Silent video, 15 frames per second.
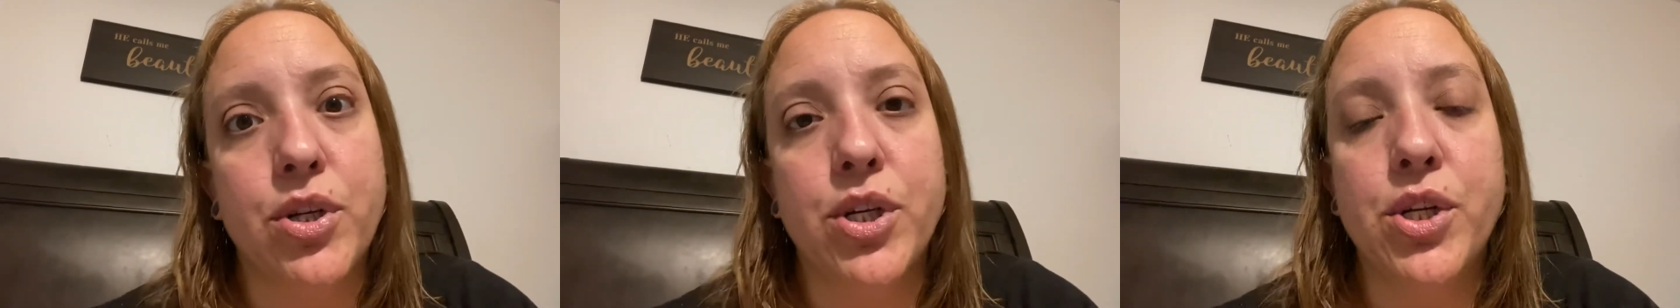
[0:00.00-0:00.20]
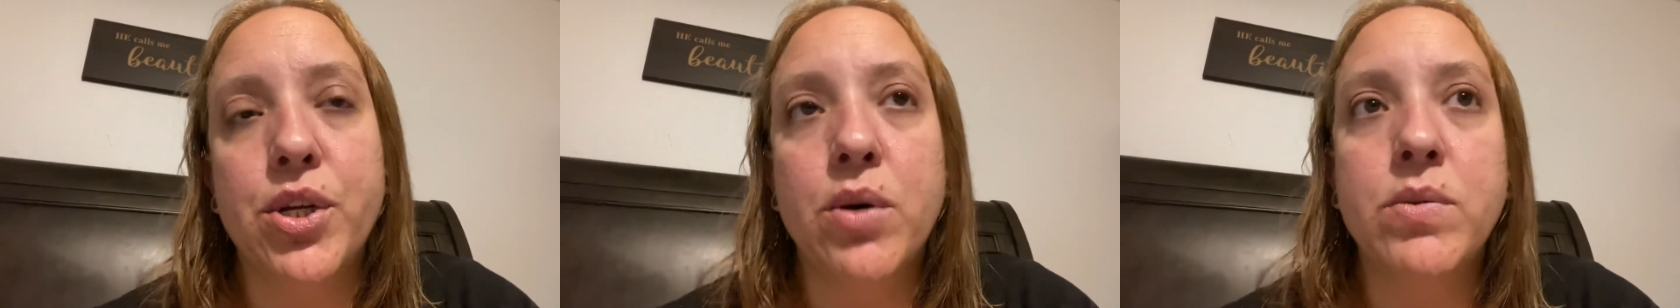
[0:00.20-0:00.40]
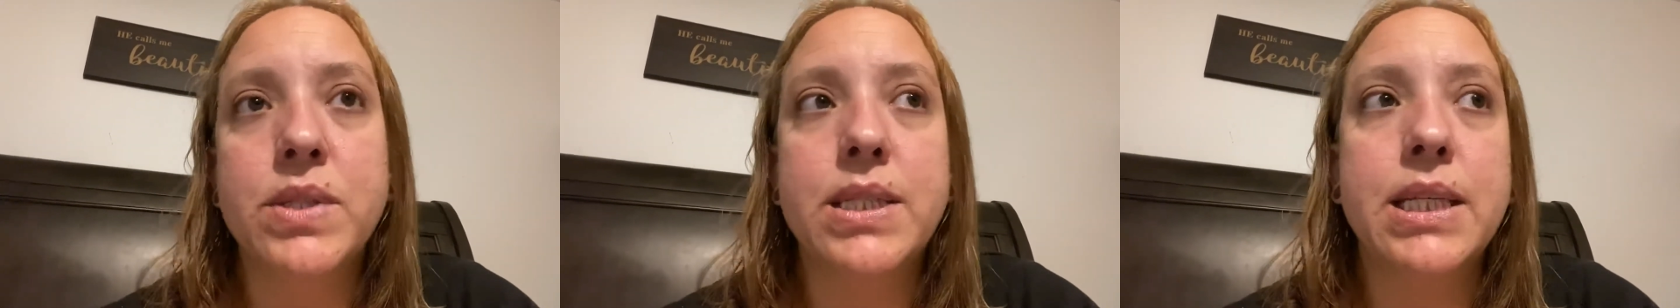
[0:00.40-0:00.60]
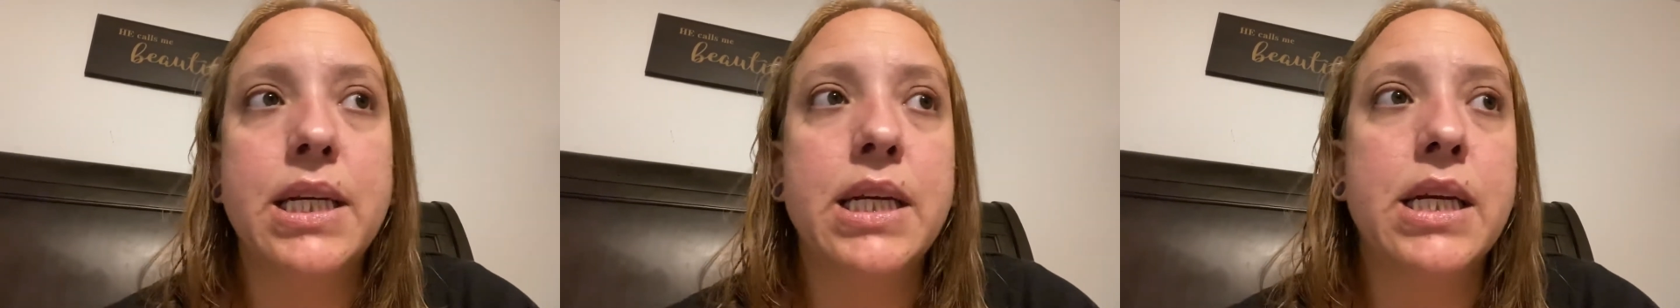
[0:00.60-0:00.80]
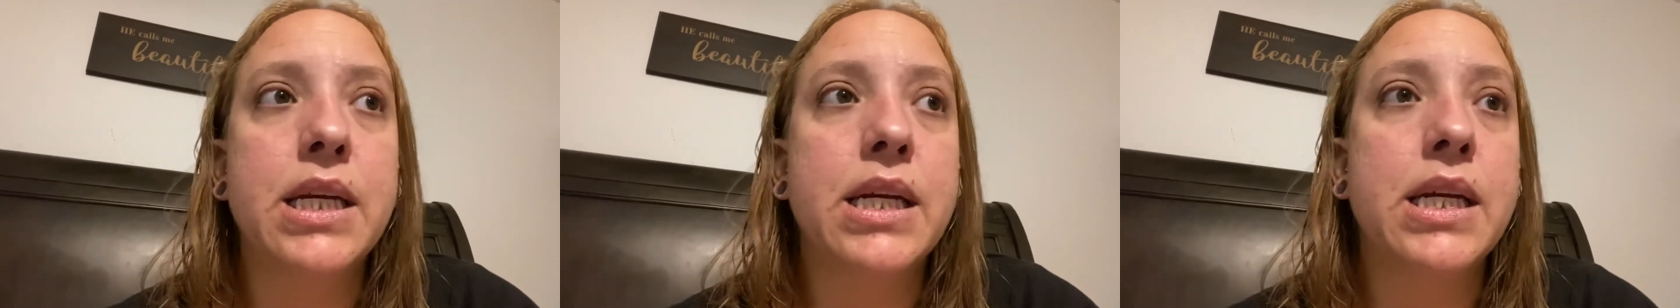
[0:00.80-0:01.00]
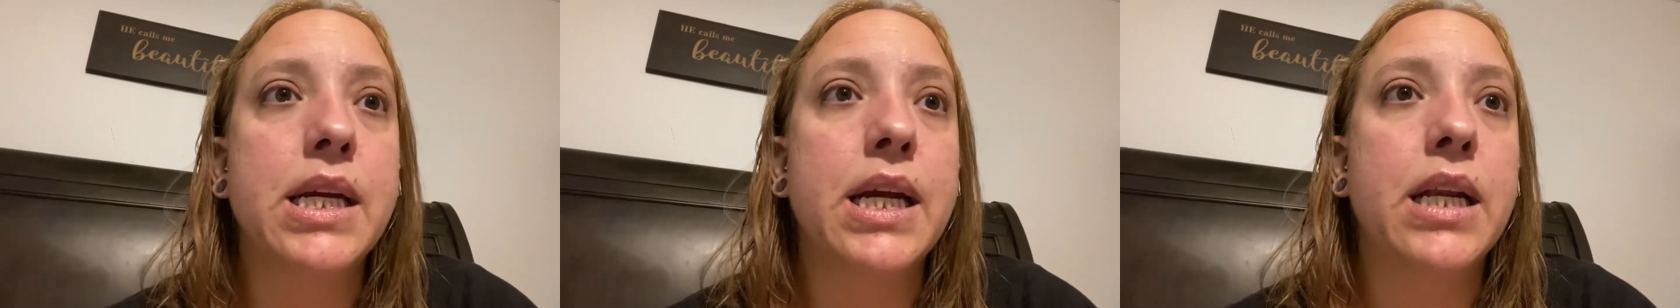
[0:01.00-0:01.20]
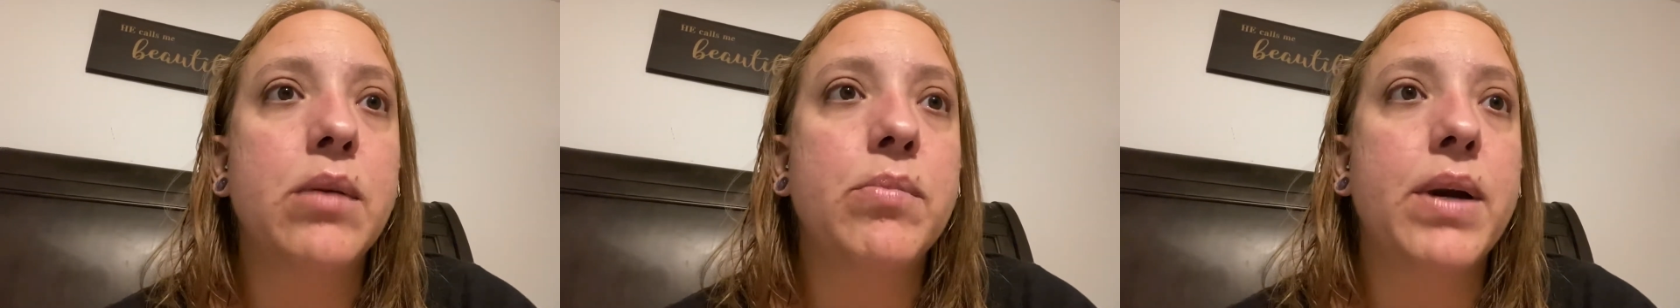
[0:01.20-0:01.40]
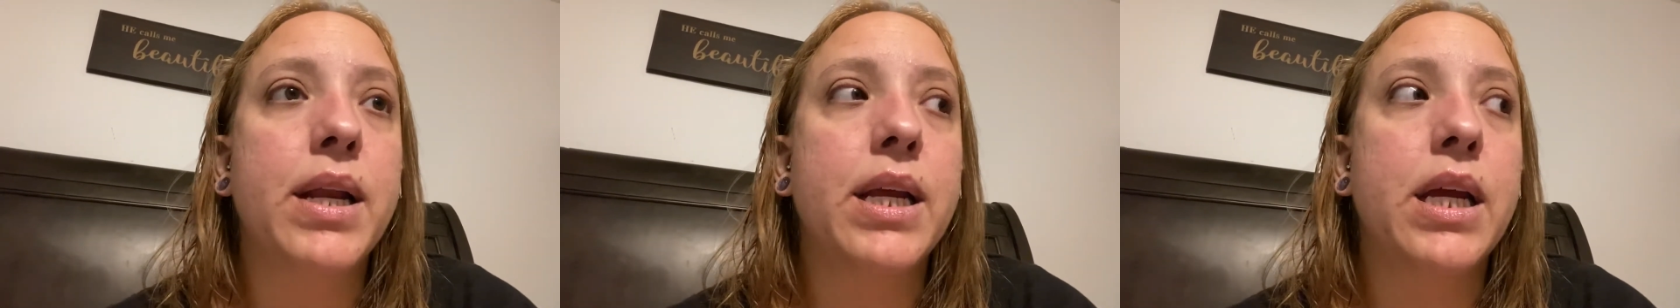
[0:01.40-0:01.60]
You don't see
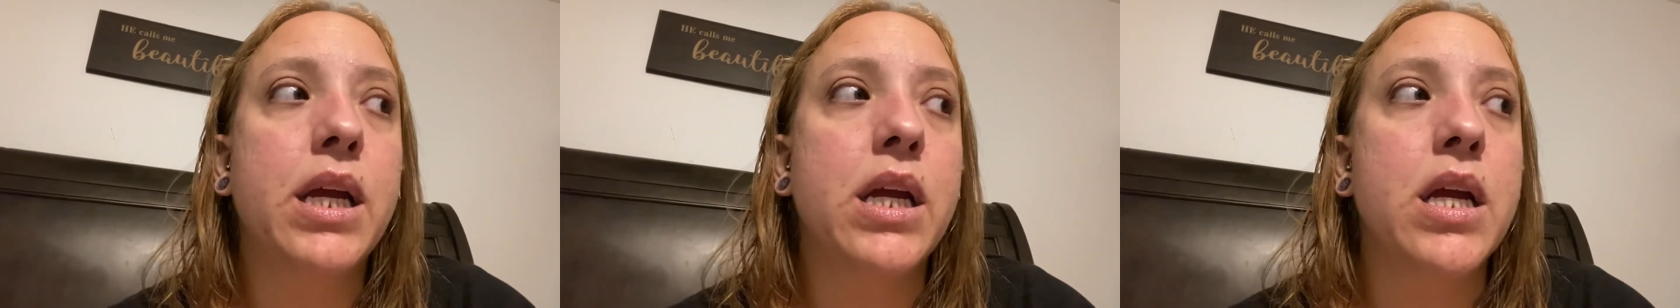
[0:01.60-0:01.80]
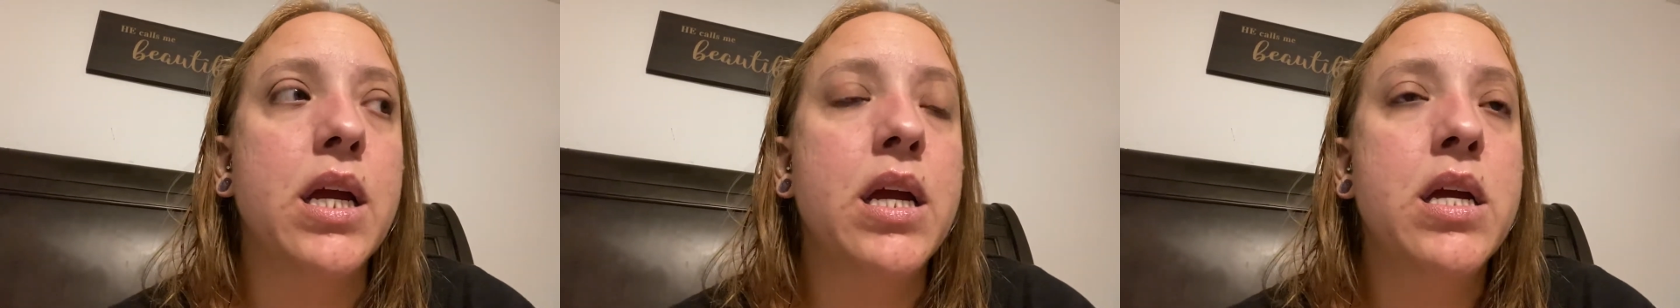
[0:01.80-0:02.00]
anybody